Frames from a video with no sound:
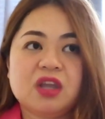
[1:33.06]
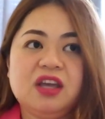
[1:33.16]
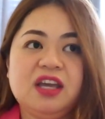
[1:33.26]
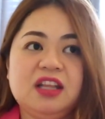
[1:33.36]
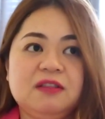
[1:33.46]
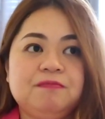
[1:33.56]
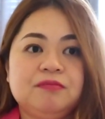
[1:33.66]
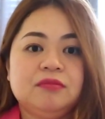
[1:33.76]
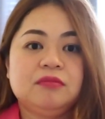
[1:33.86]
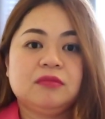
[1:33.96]
and
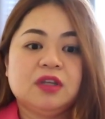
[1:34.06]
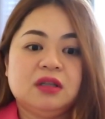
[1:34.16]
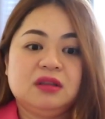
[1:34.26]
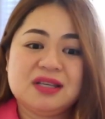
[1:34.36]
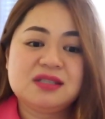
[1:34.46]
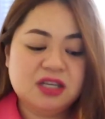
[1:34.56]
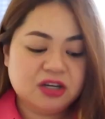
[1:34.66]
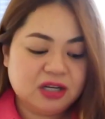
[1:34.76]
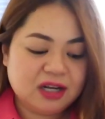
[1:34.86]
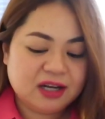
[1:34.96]
this
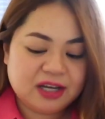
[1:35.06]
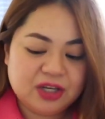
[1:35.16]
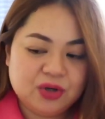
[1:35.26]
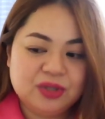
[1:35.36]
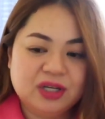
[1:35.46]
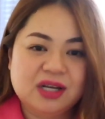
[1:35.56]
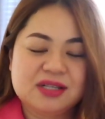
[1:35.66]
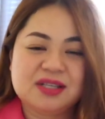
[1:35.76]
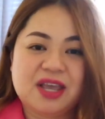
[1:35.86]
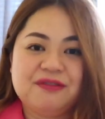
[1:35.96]
year lang kayo
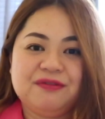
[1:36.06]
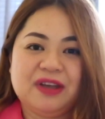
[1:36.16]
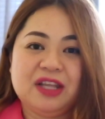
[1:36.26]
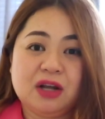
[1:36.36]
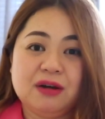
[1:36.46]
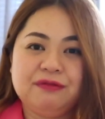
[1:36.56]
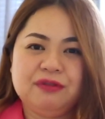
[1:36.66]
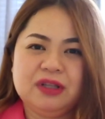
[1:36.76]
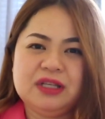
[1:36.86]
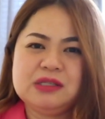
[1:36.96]
nakasave enough
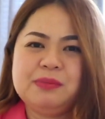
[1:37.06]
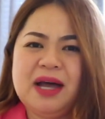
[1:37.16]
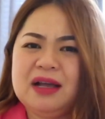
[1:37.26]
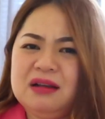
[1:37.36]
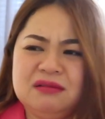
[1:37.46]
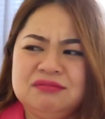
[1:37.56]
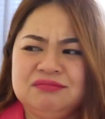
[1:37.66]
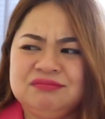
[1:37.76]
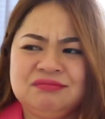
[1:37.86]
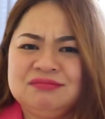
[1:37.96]
for this bag,
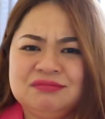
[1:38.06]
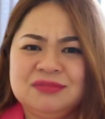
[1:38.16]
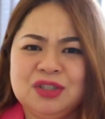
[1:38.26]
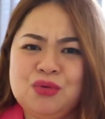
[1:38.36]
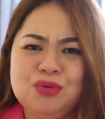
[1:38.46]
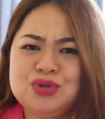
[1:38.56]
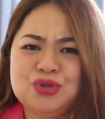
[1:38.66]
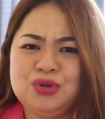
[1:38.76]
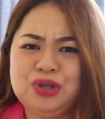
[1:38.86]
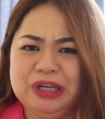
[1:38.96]
kung
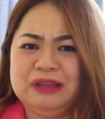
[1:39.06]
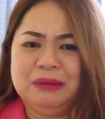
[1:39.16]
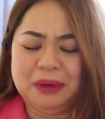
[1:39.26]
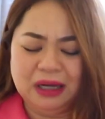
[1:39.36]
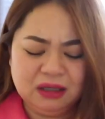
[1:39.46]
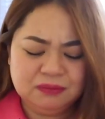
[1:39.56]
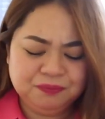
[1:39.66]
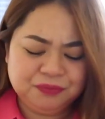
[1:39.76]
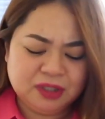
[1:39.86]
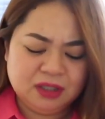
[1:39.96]
gusto niyo diba?
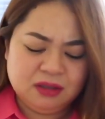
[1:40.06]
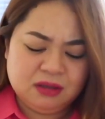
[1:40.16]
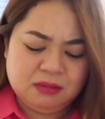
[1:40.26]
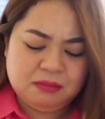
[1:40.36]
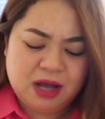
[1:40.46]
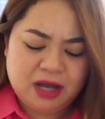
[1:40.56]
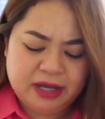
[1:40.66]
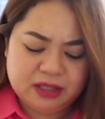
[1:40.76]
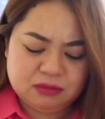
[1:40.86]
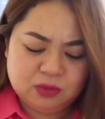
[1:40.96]

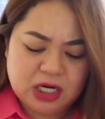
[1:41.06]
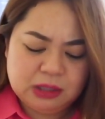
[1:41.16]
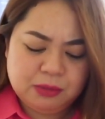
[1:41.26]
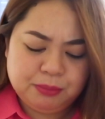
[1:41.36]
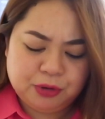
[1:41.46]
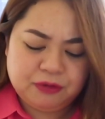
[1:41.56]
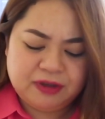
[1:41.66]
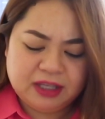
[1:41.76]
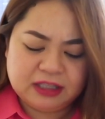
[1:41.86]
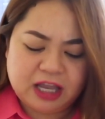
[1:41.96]
Bakit? Wala namang
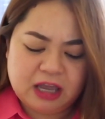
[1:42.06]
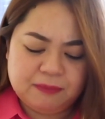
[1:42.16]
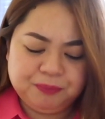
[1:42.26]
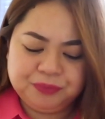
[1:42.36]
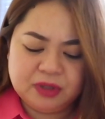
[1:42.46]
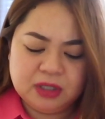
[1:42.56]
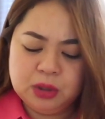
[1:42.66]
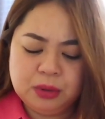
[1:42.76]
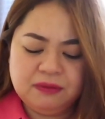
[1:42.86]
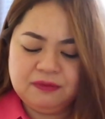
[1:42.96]
perfect time.
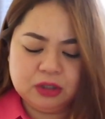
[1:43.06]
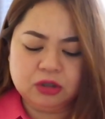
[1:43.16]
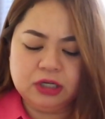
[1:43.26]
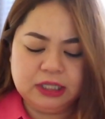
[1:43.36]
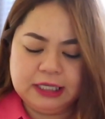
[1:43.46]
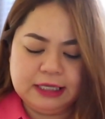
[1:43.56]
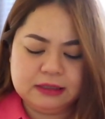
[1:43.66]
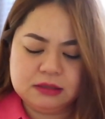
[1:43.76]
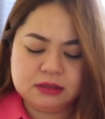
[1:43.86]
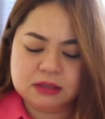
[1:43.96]
Louis Vuitton
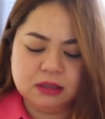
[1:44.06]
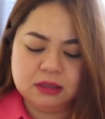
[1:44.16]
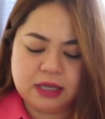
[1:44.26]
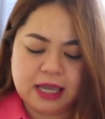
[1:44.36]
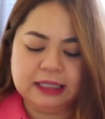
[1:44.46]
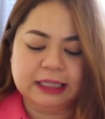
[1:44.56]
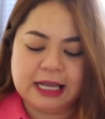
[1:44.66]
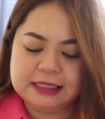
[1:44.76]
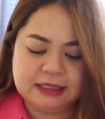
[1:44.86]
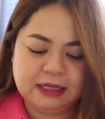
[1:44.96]
is a
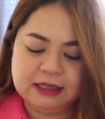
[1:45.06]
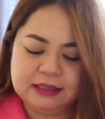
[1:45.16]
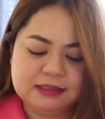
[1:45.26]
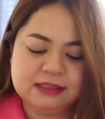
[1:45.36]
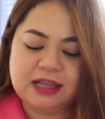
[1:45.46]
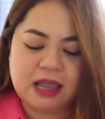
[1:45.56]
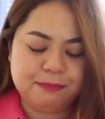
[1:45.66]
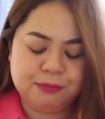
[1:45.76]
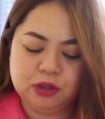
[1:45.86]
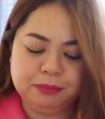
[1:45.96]
classic
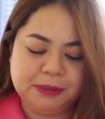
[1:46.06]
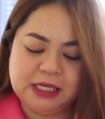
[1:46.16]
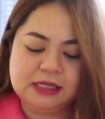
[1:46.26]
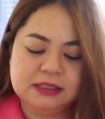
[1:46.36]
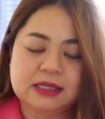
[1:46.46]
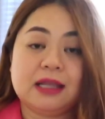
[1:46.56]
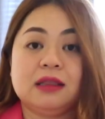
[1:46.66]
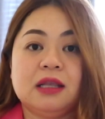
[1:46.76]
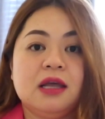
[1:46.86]
staple piece and